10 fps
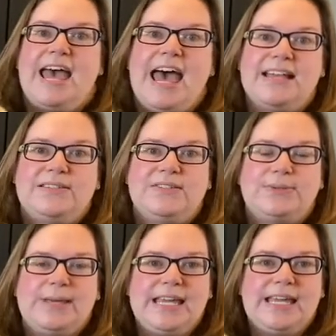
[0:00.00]
and
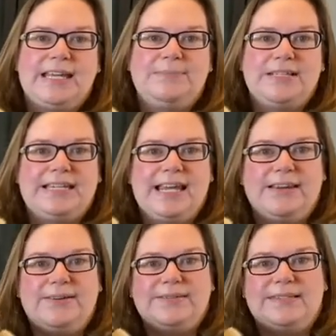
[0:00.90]
sweet
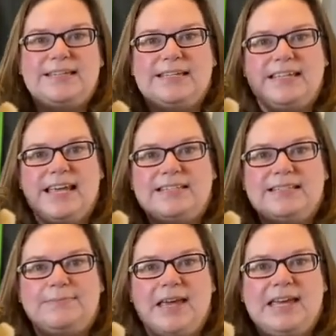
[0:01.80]
potatoes,
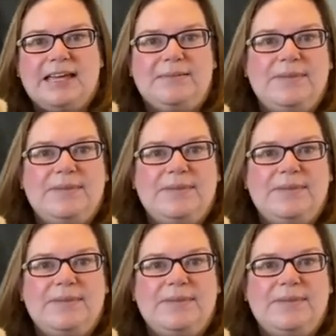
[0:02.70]
yes ma'am,